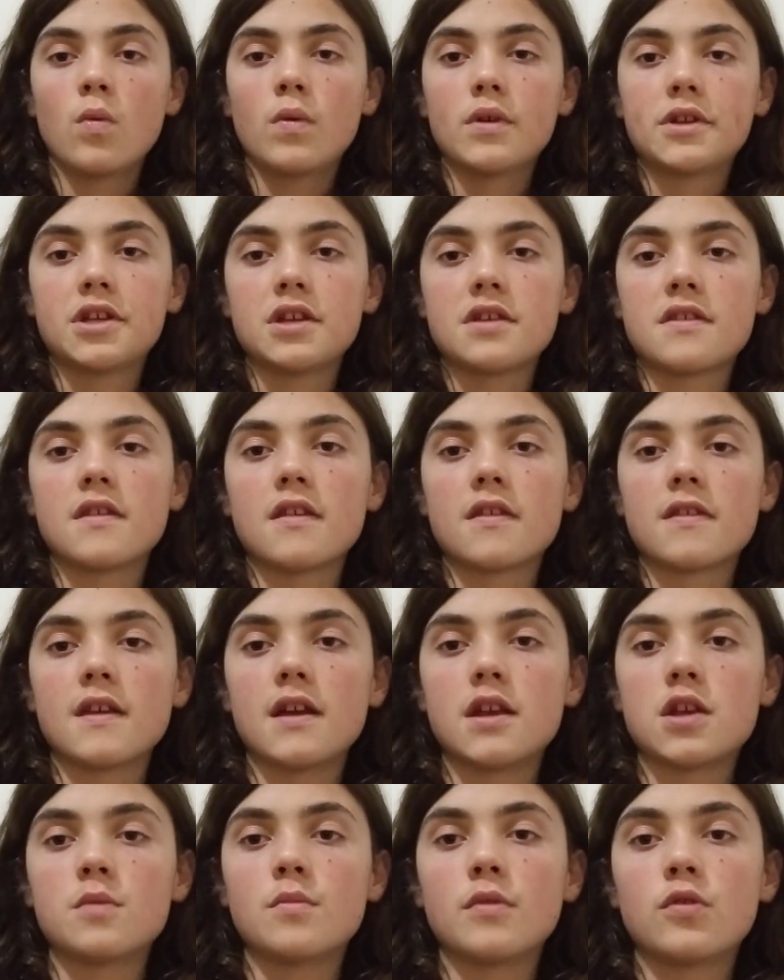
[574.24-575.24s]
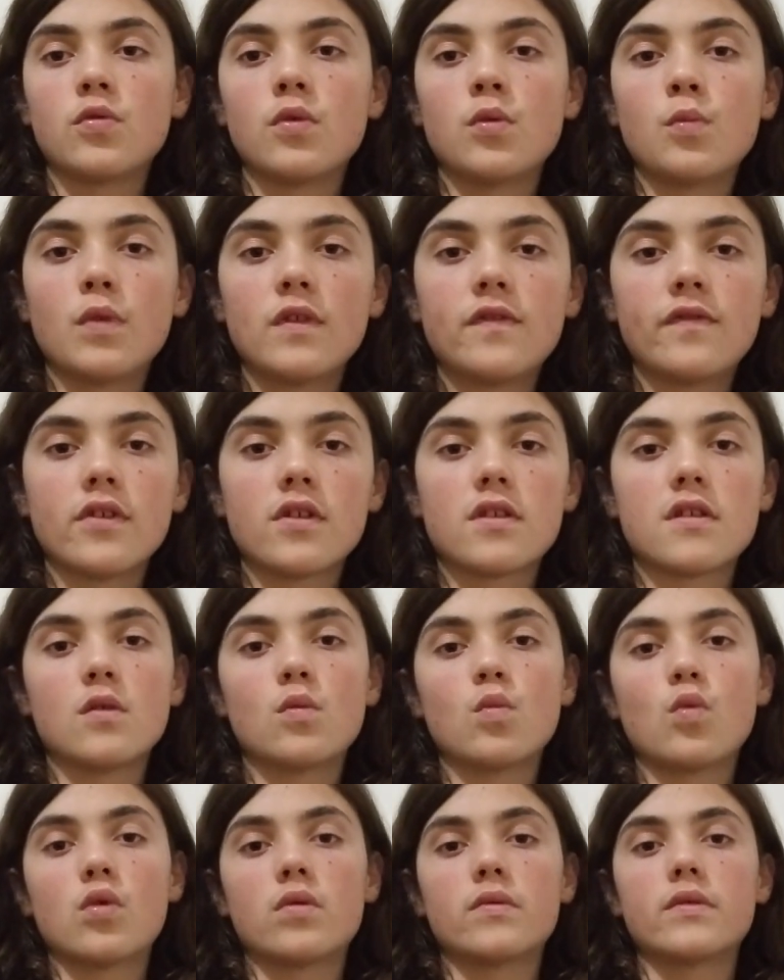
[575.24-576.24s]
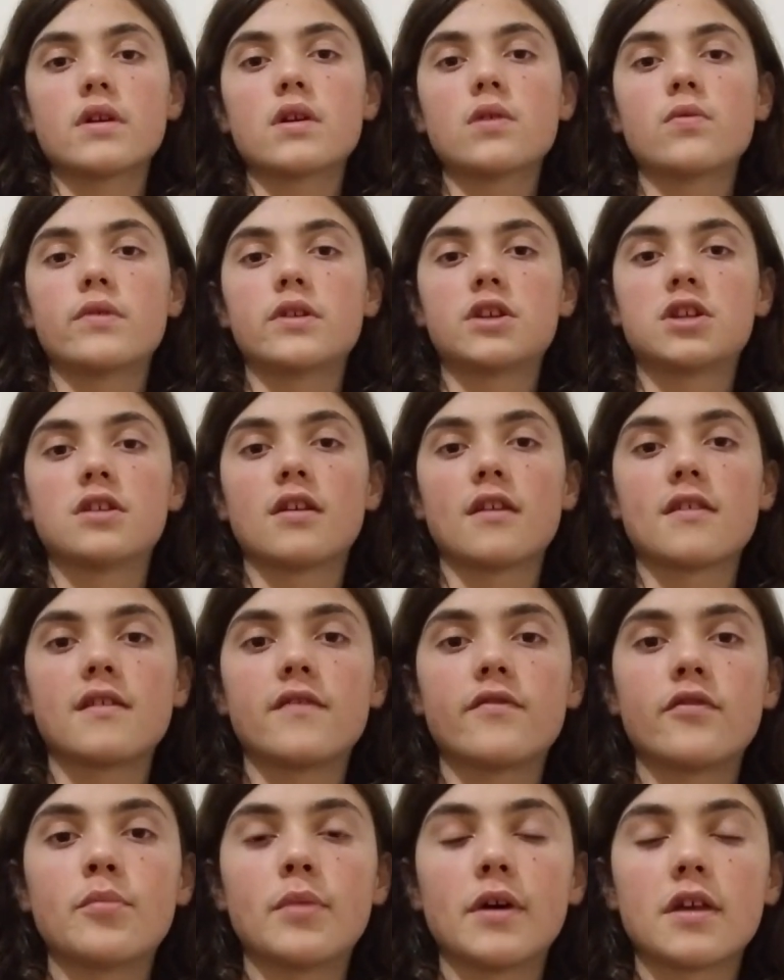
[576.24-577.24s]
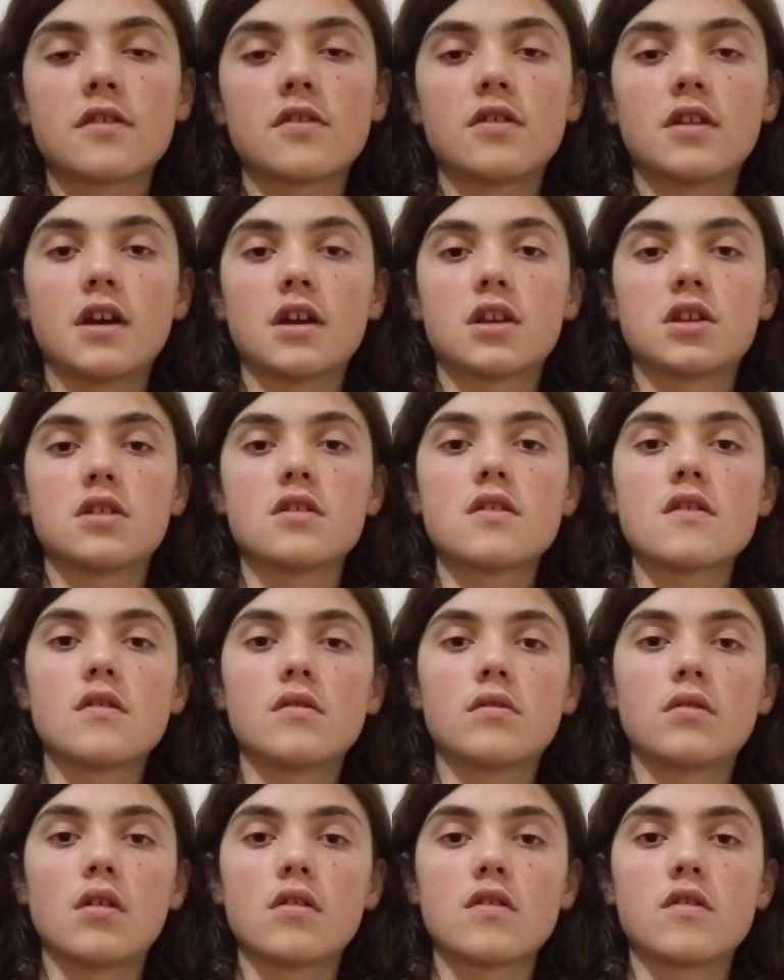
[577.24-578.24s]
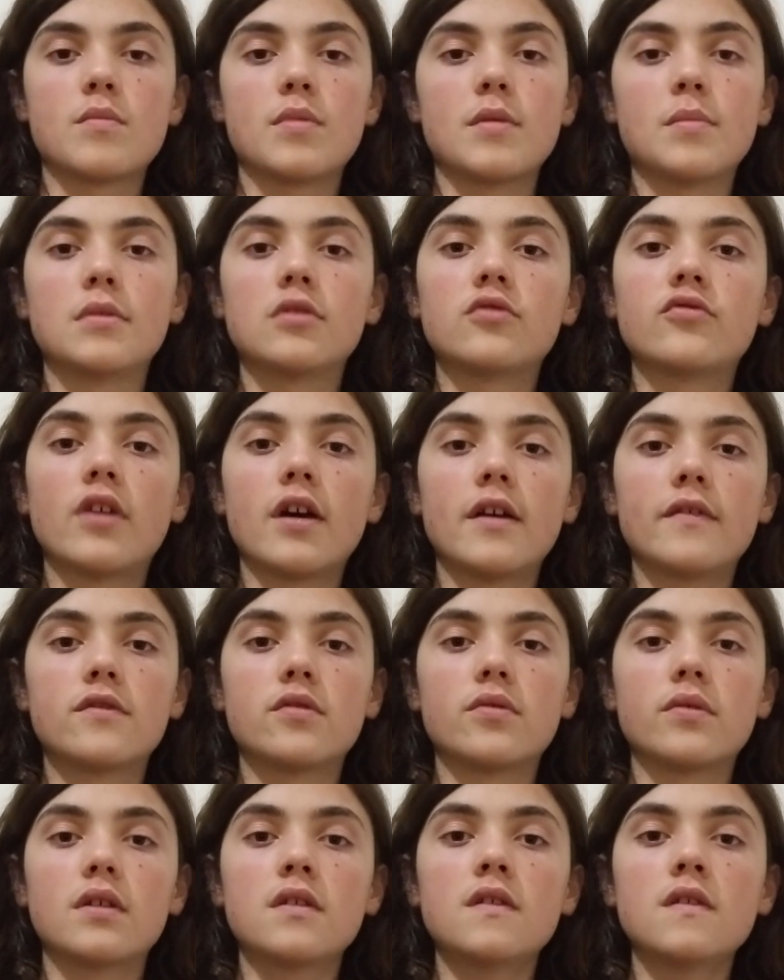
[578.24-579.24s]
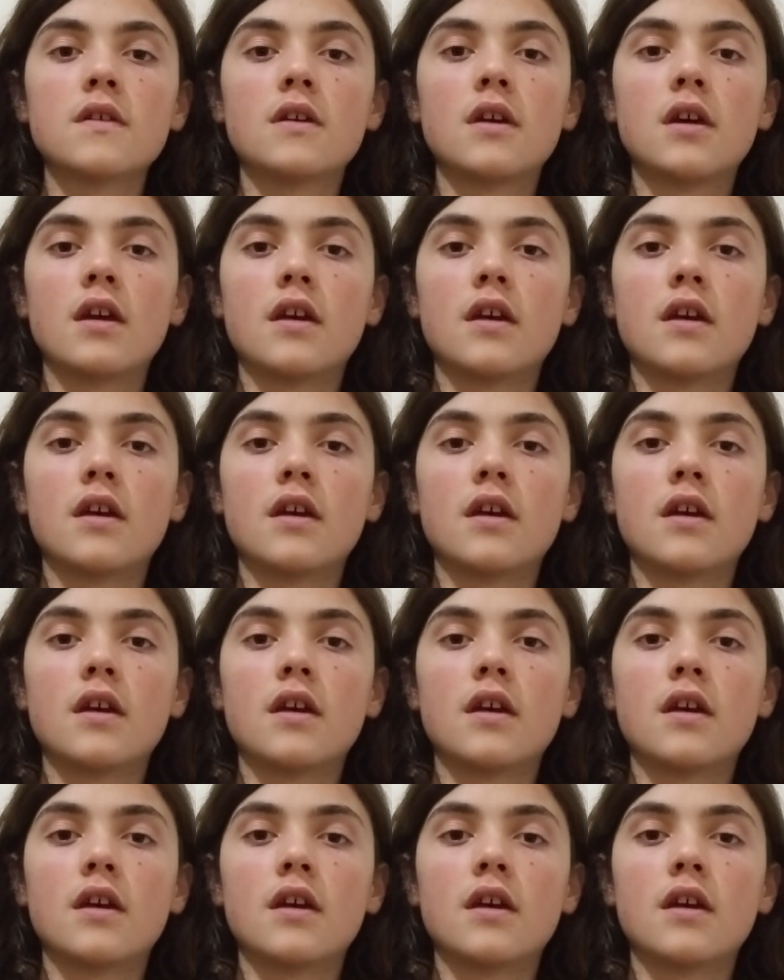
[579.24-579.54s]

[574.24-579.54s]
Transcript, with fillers: which is the station between Whitfords and Warwick, which doesn't have a bus connection, so lots of people drive to it.